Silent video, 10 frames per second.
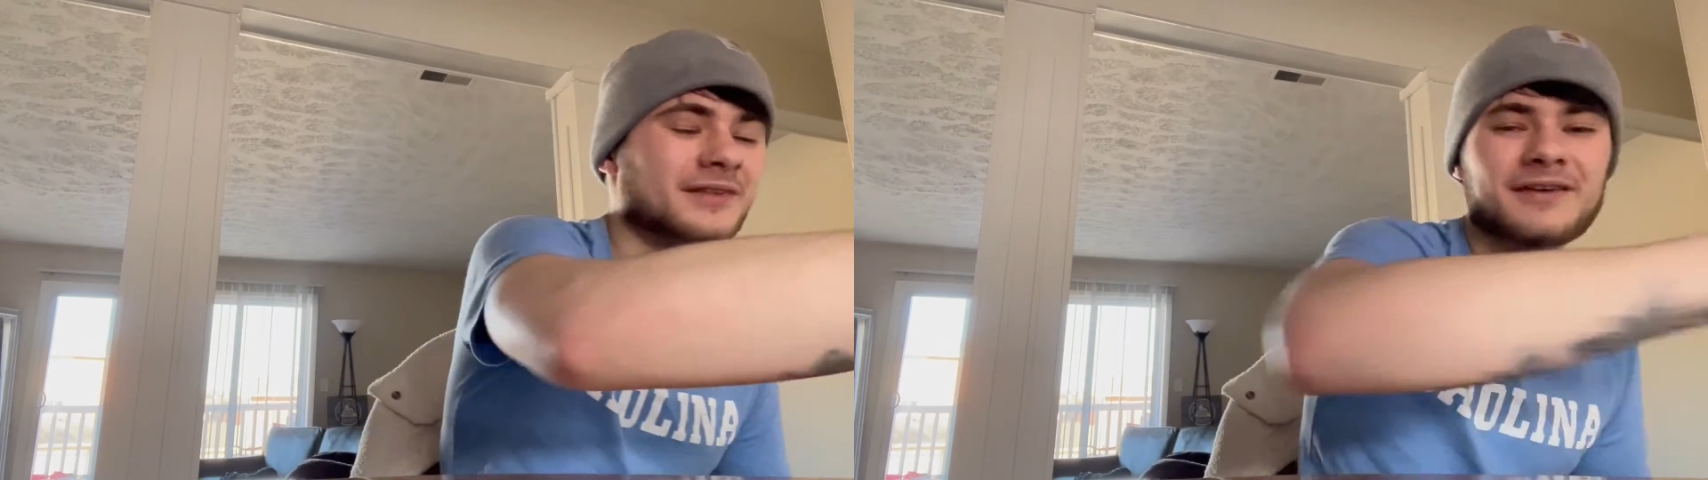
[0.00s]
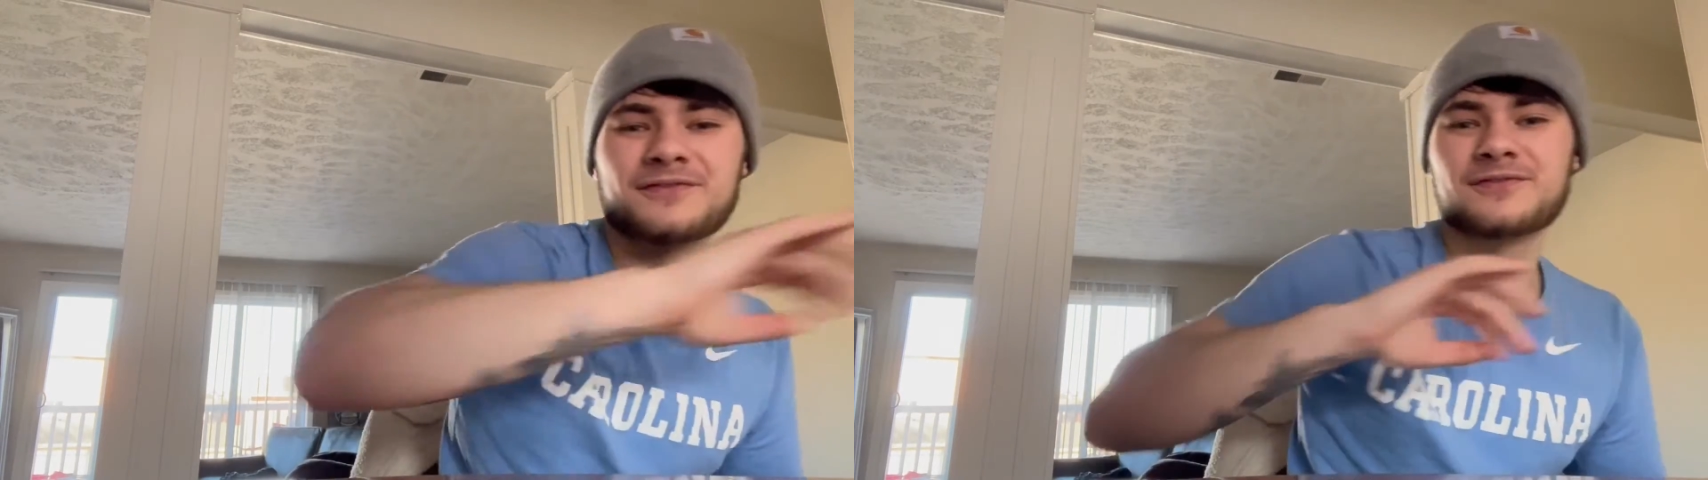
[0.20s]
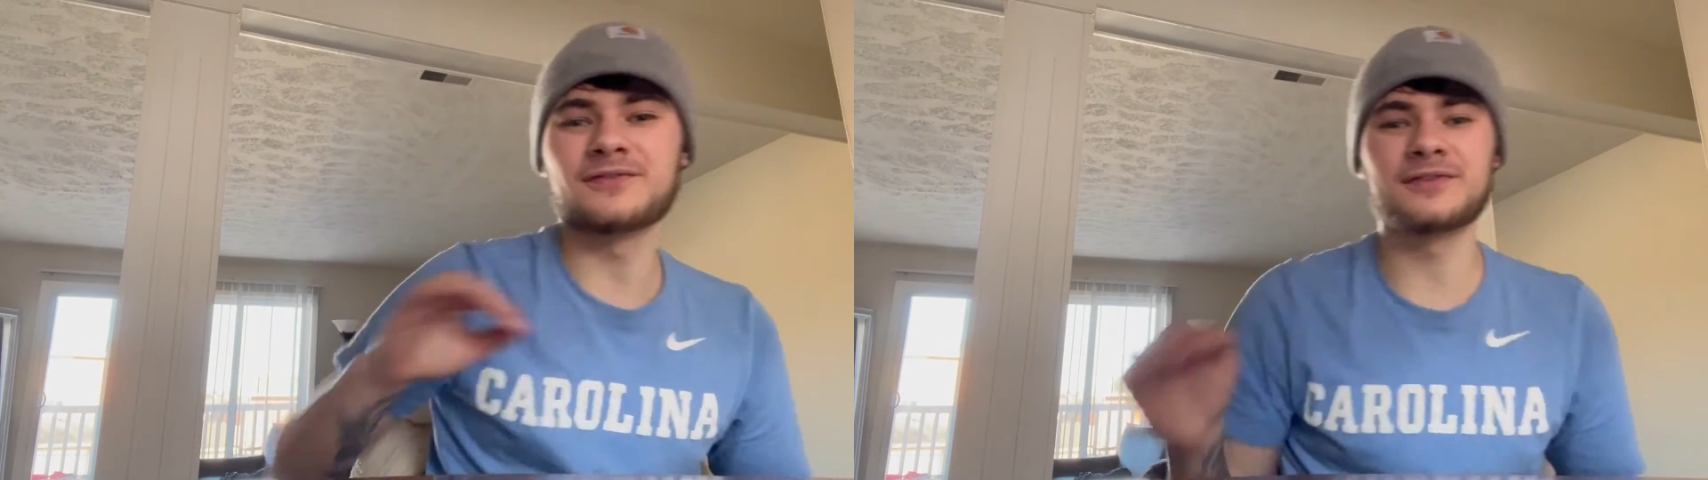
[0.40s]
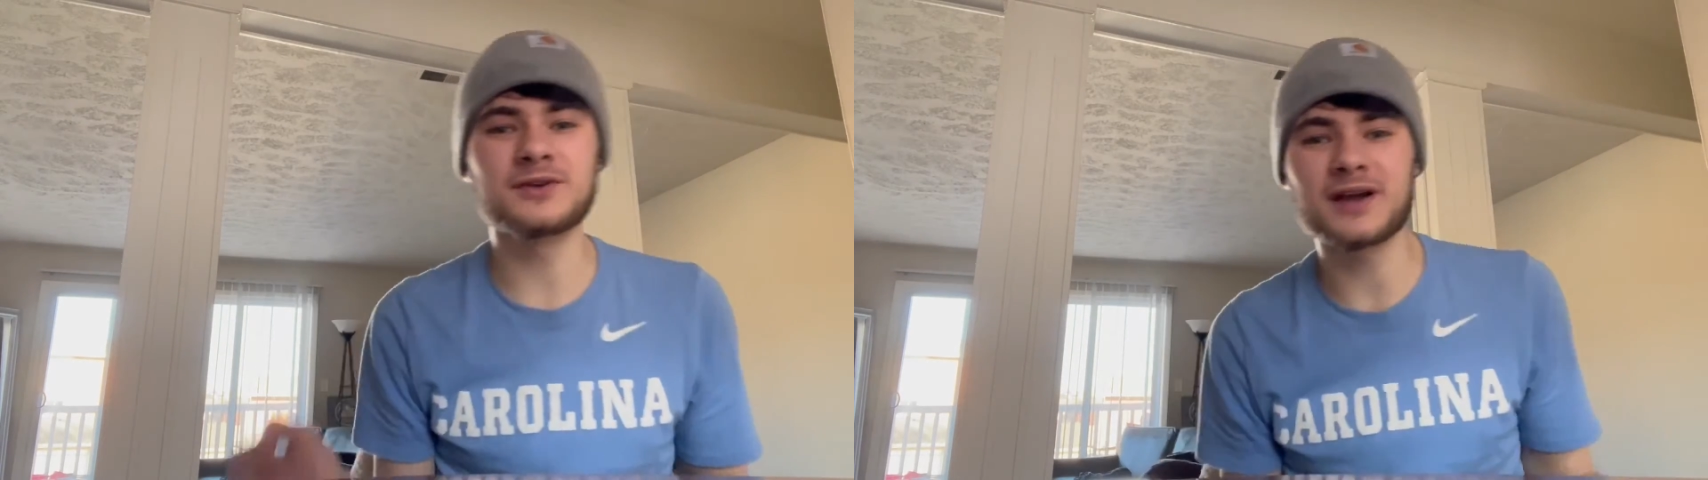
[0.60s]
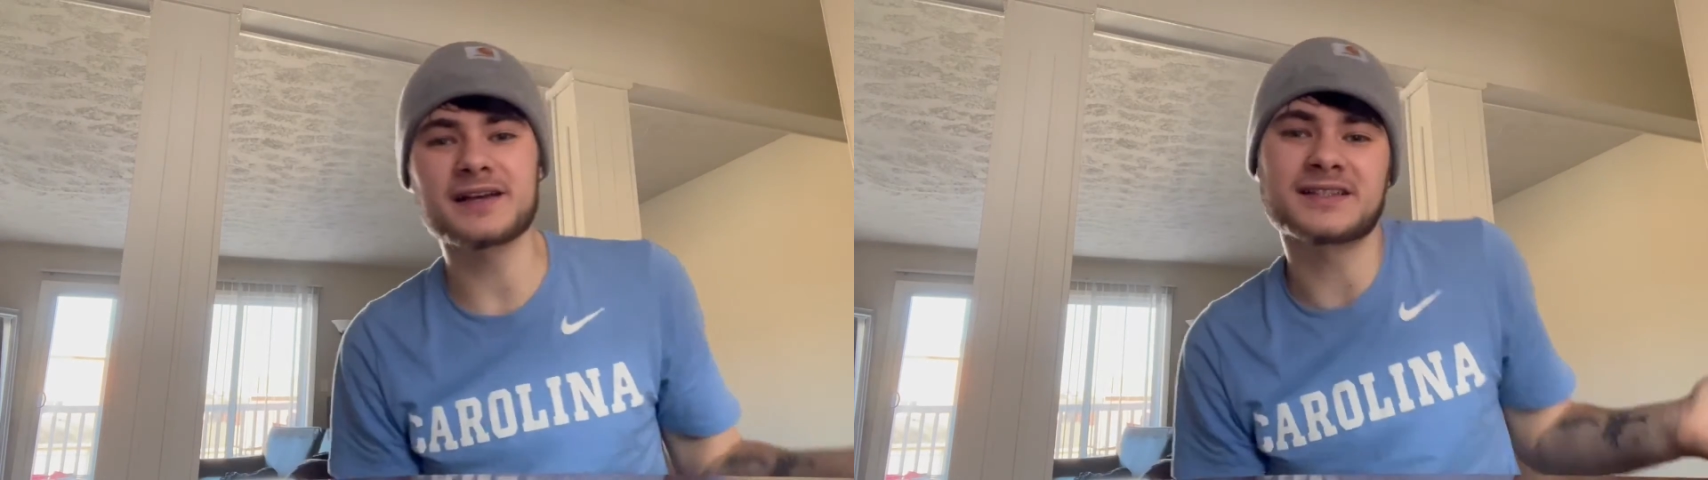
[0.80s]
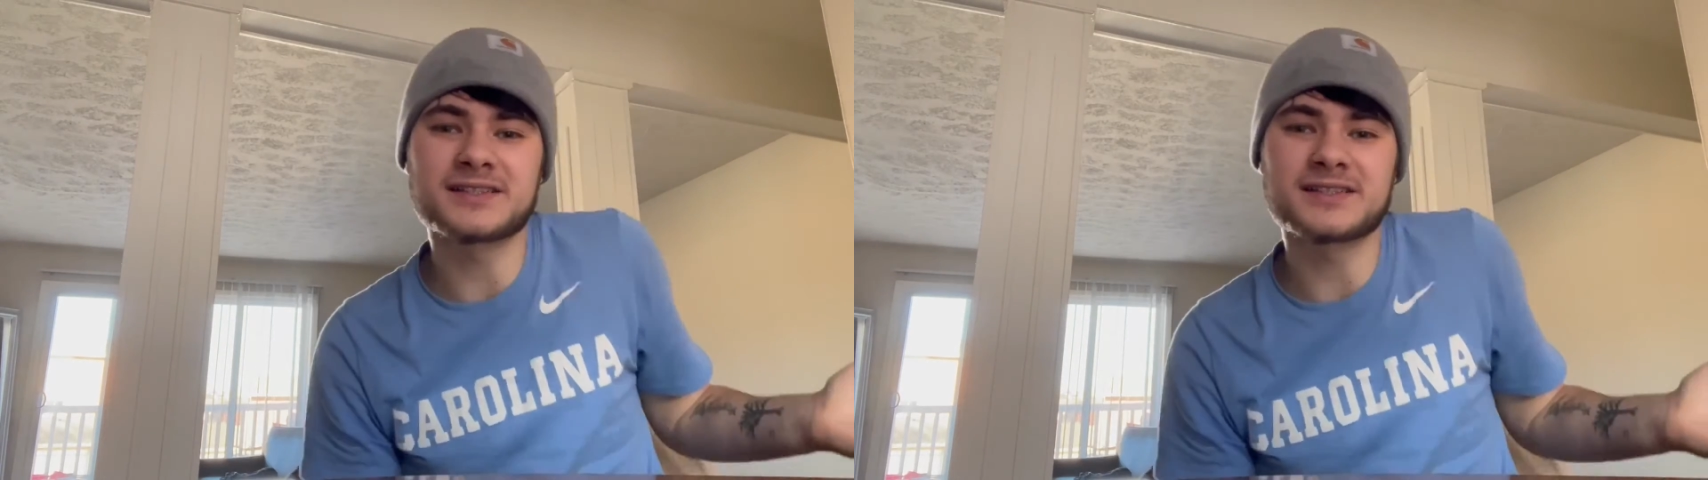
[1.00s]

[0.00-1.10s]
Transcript: If you guys